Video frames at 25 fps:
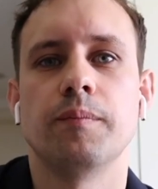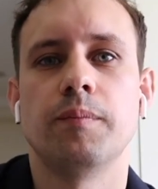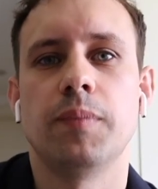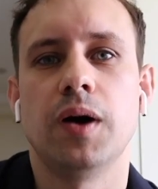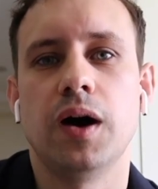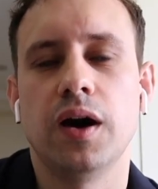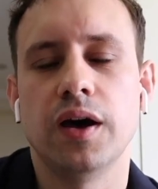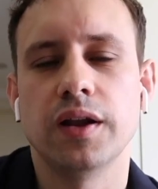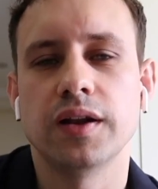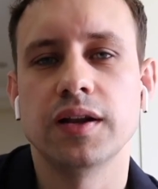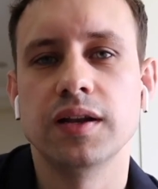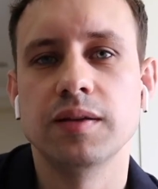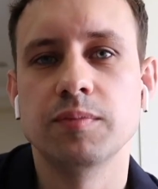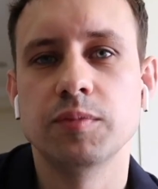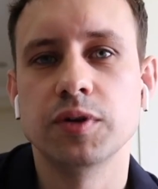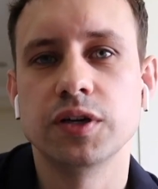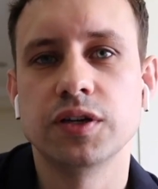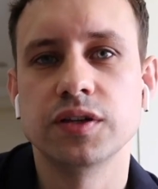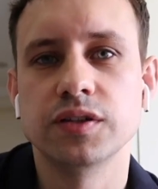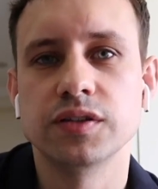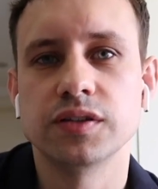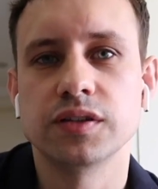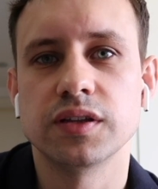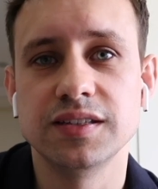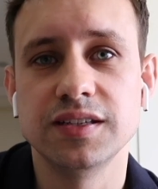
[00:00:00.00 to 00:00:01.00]
partly
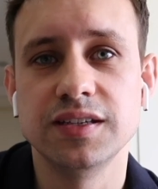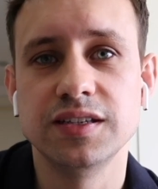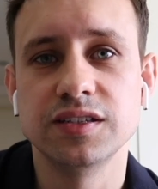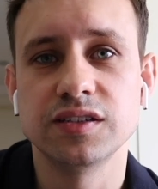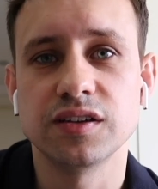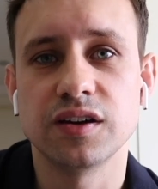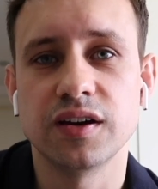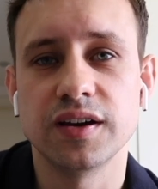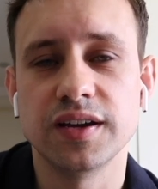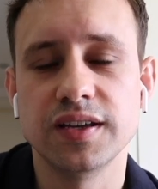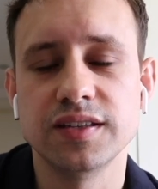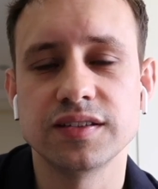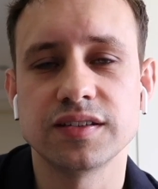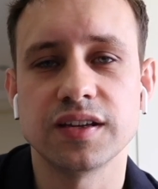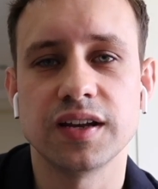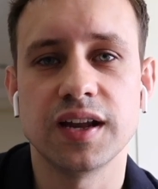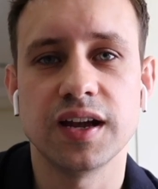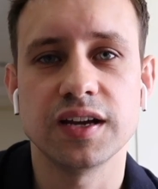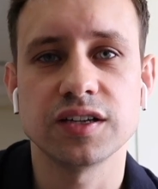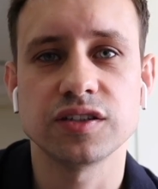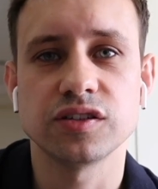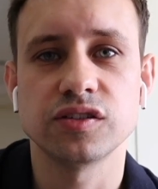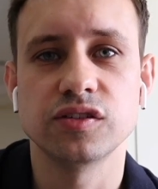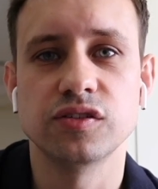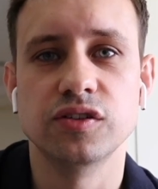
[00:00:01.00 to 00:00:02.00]
because these are
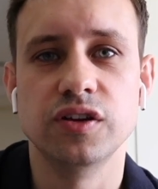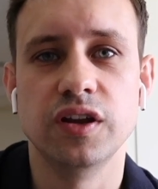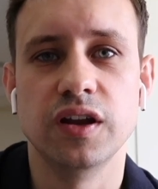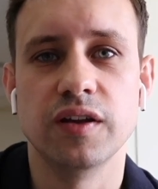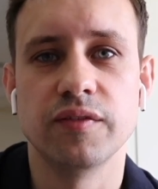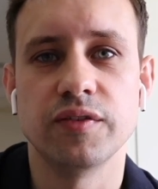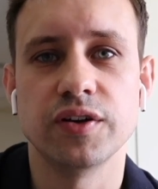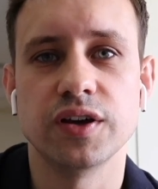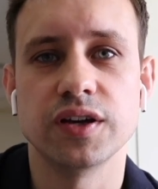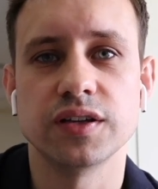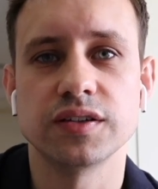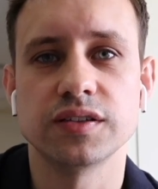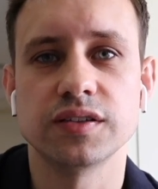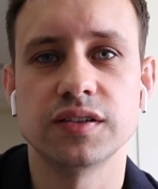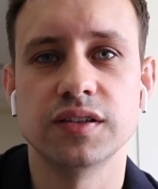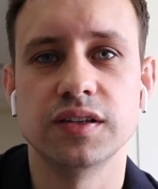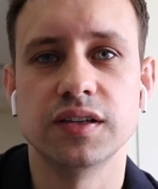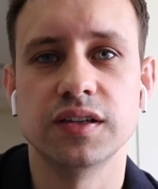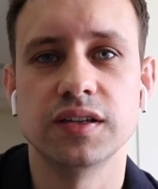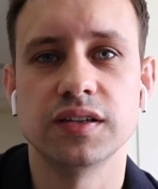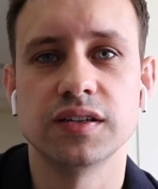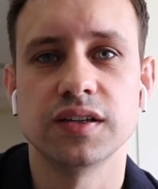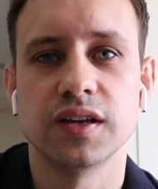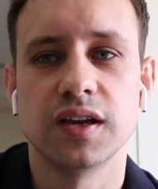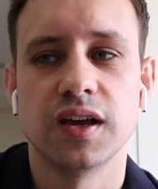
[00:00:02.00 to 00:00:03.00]
international
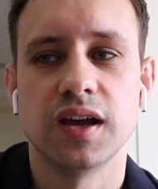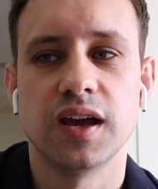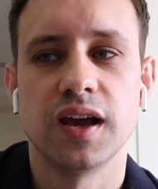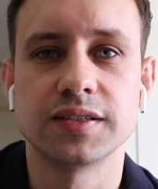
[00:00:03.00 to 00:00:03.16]
universities.